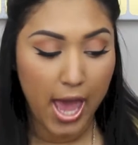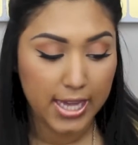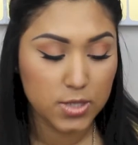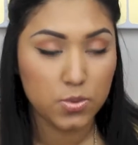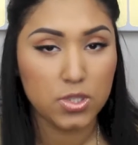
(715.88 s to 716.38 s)
I
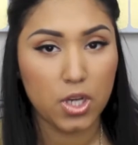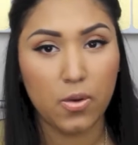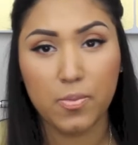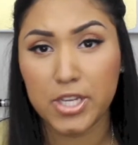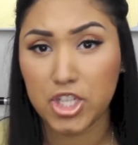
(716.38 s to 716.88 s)
guess we'll
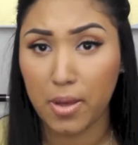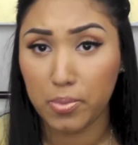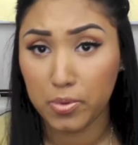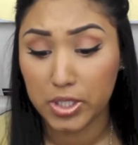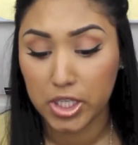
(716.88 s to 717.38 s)
start with my
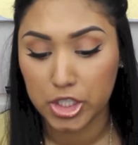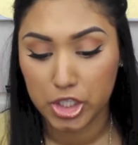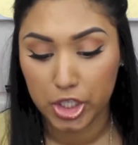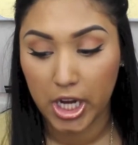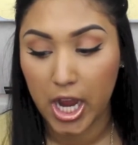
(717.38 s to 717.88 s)
shampoo and
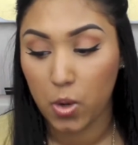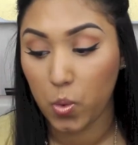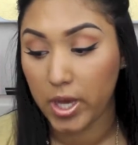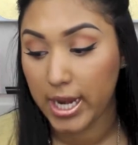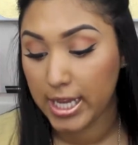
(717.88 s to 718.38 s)
conditioner and
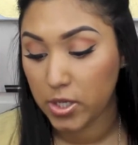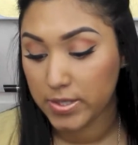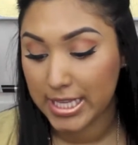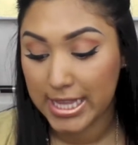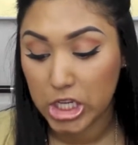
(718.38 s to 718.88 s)
what I
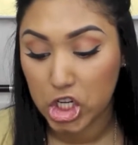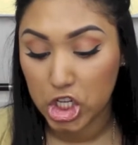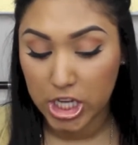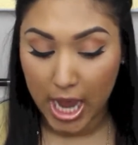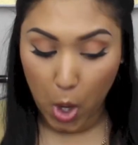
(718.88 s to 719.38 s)
use in the
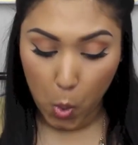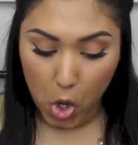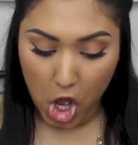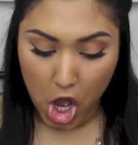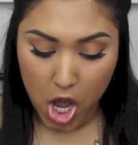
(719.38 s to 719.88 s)

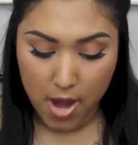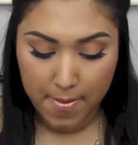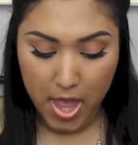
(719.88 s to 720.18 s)
shower.